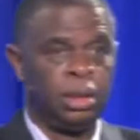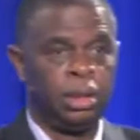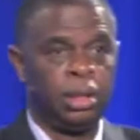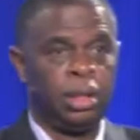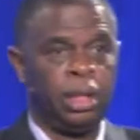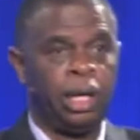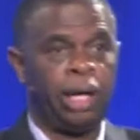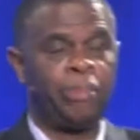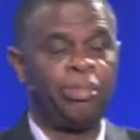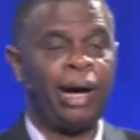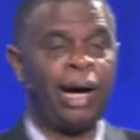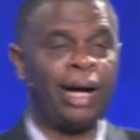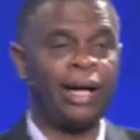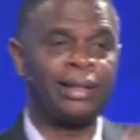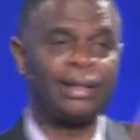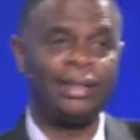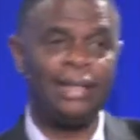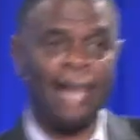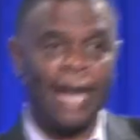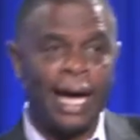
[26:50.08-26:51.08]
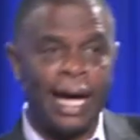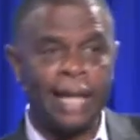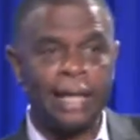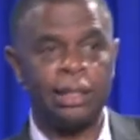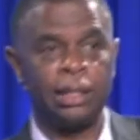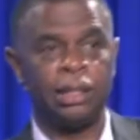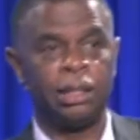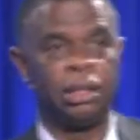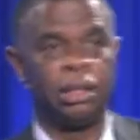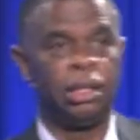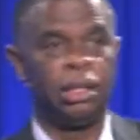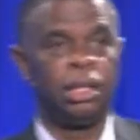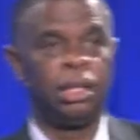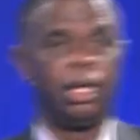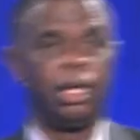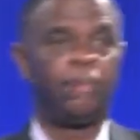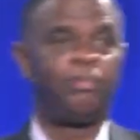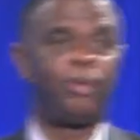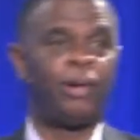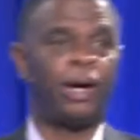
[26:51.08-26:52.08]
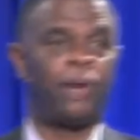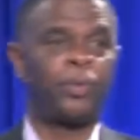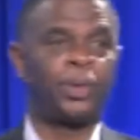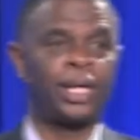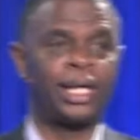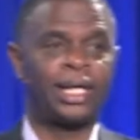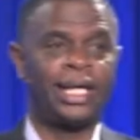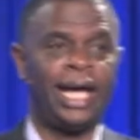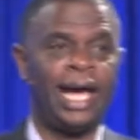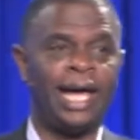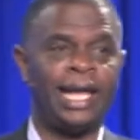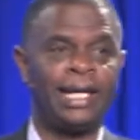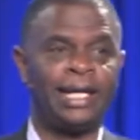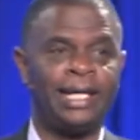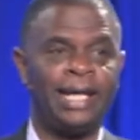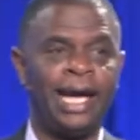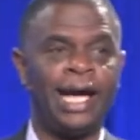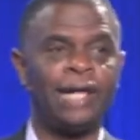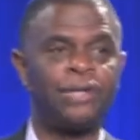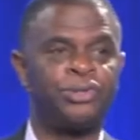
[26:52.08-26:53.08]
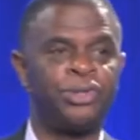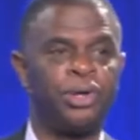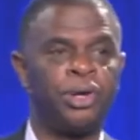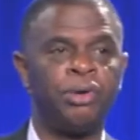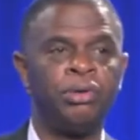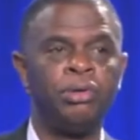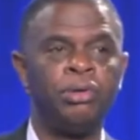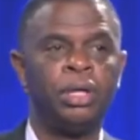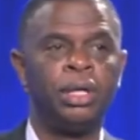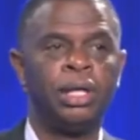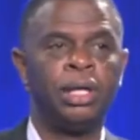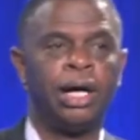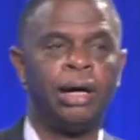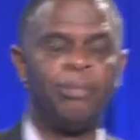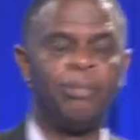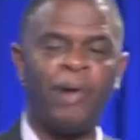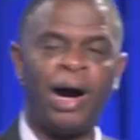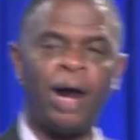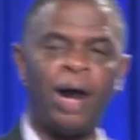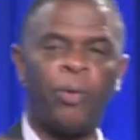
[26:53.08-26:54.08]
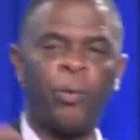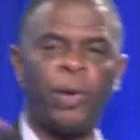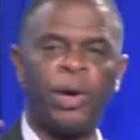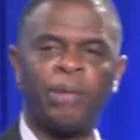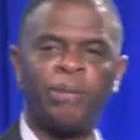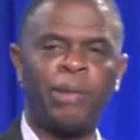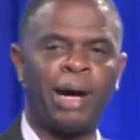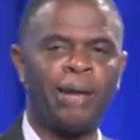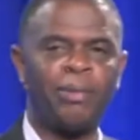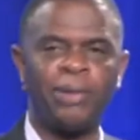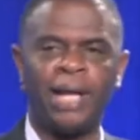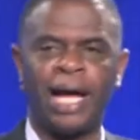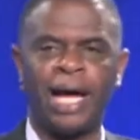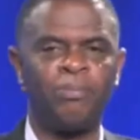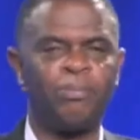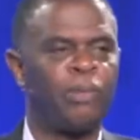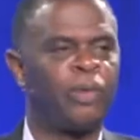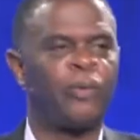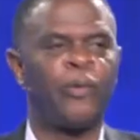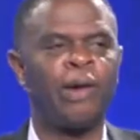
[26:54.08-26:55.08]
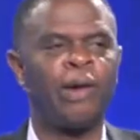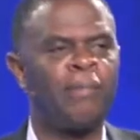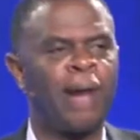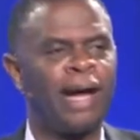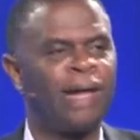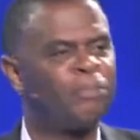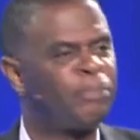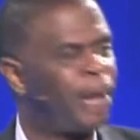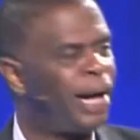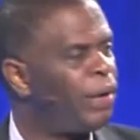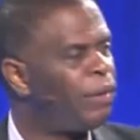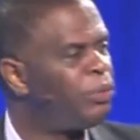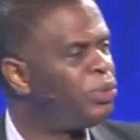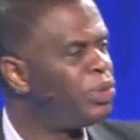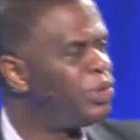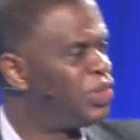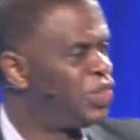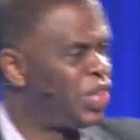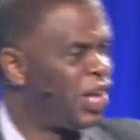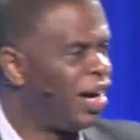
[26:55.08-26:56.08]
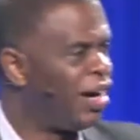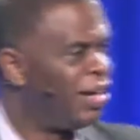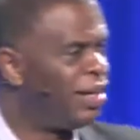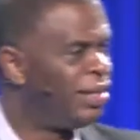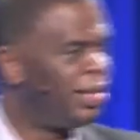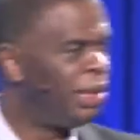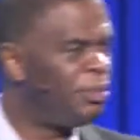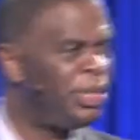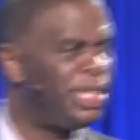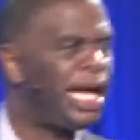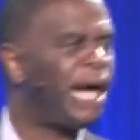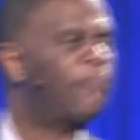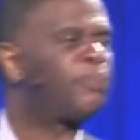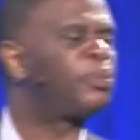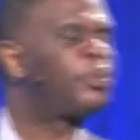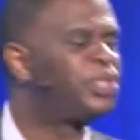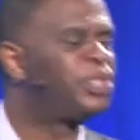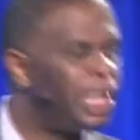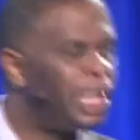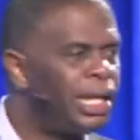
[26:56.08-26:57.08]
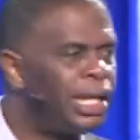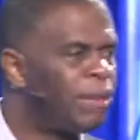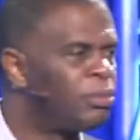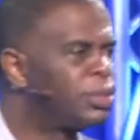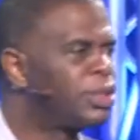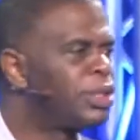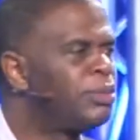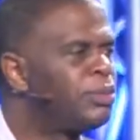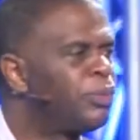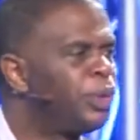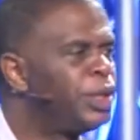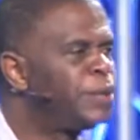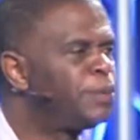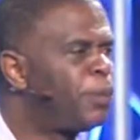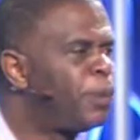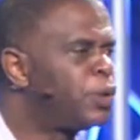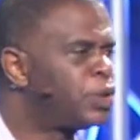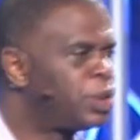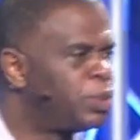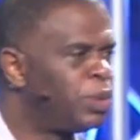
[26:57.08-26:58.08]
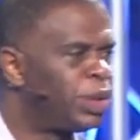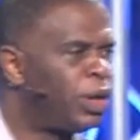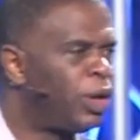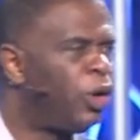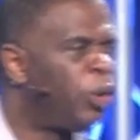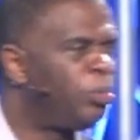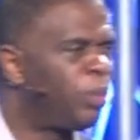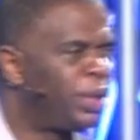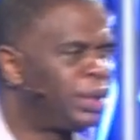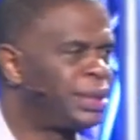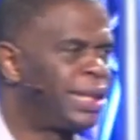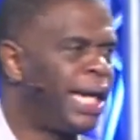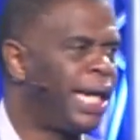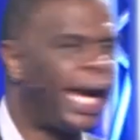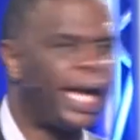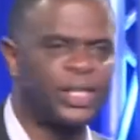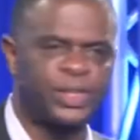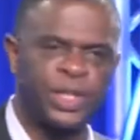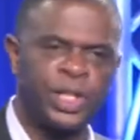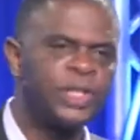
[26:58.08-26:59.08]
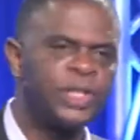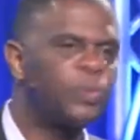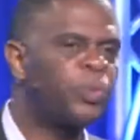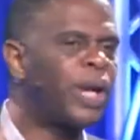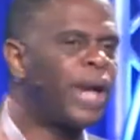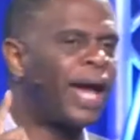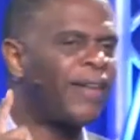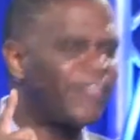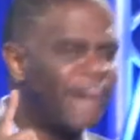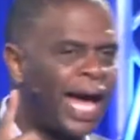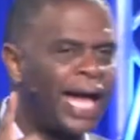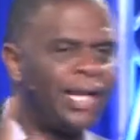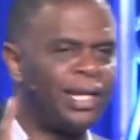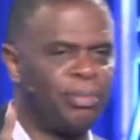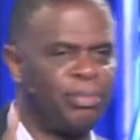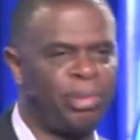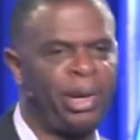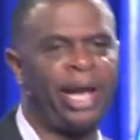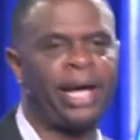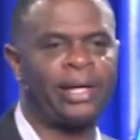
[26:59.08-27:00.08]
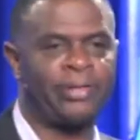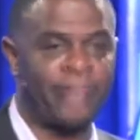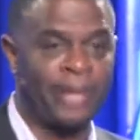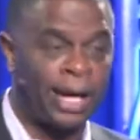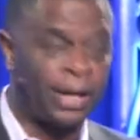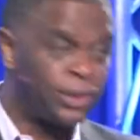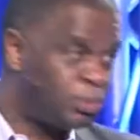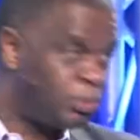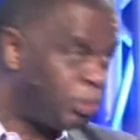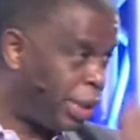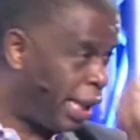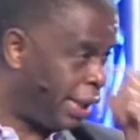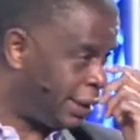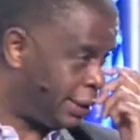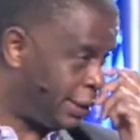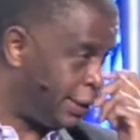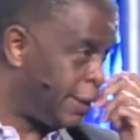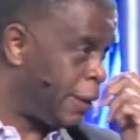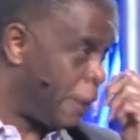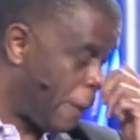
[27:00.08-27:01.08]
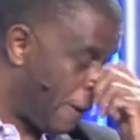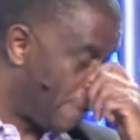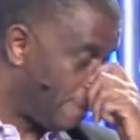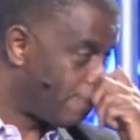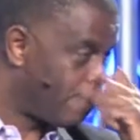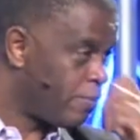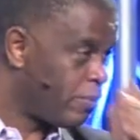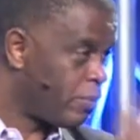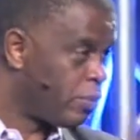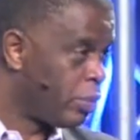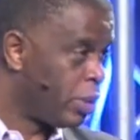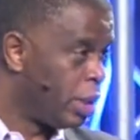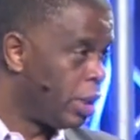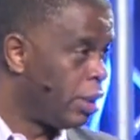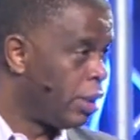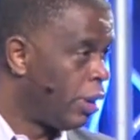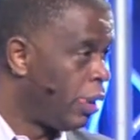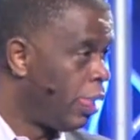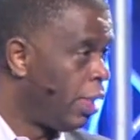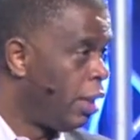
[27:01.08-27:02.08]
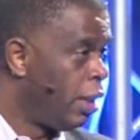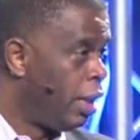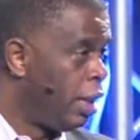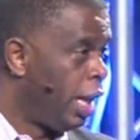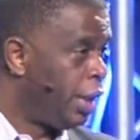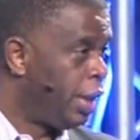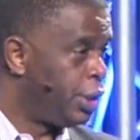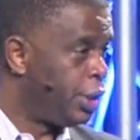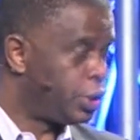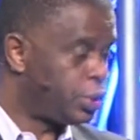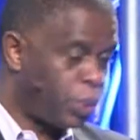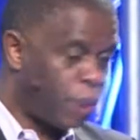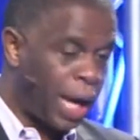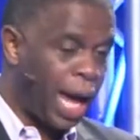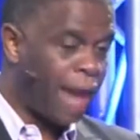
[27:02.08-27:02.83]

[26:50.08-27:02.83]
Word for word: about debt about what I can and can't do, about where my, where my boundaries are. Let me not pretend I'm some rich person with a whole bunch of cash. Here's what I've got in the bank, thousand bucks. And here's what I've